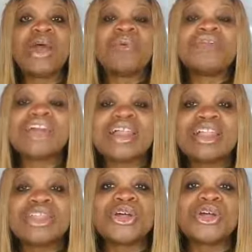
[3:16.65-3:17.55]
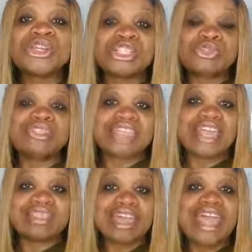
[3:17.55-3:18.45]
We've got to learn to
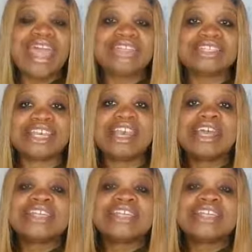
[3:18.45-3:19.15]
take the exit.